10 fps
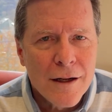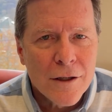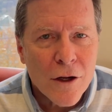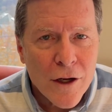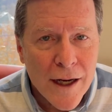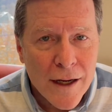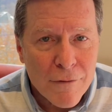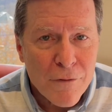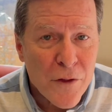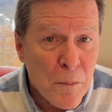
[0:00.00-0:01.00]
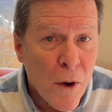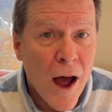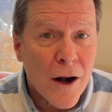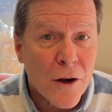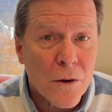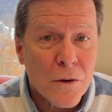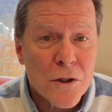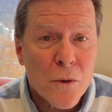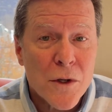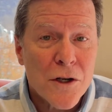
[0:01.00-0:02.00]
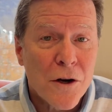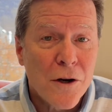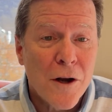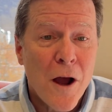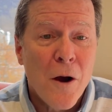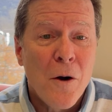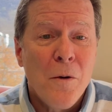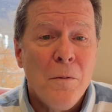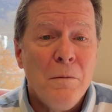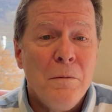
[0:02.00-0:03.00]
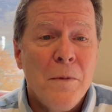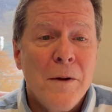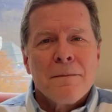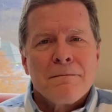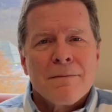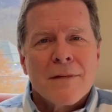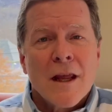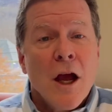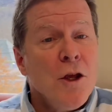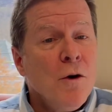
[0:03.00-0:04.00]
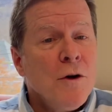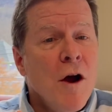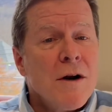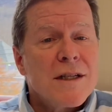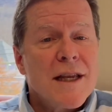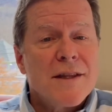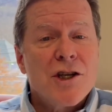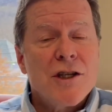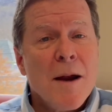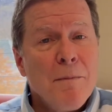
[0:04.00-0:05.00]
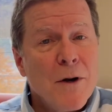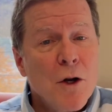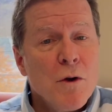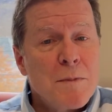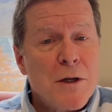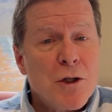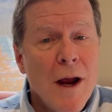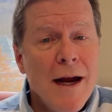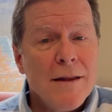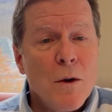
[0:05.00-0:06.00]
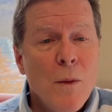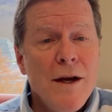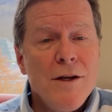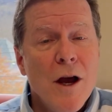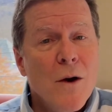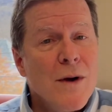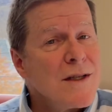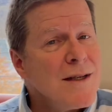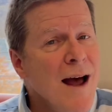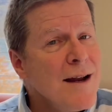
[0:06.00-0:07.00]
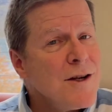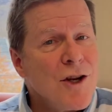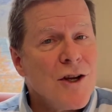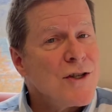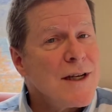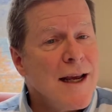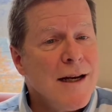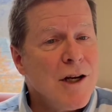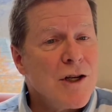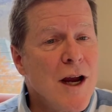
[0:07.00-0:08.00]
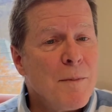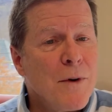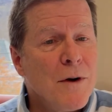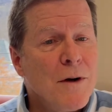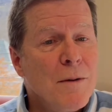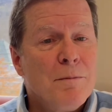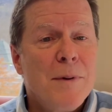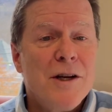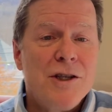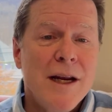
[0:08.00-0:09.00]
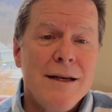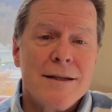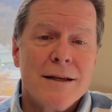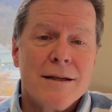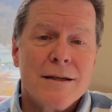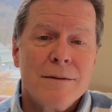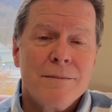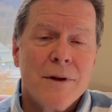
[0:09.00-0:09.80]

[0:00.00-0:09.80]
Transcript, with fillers: looking for the prodigal to return home. You'll notice that the shepherd who is betrayed in the window is not just any shepherd, but Jesus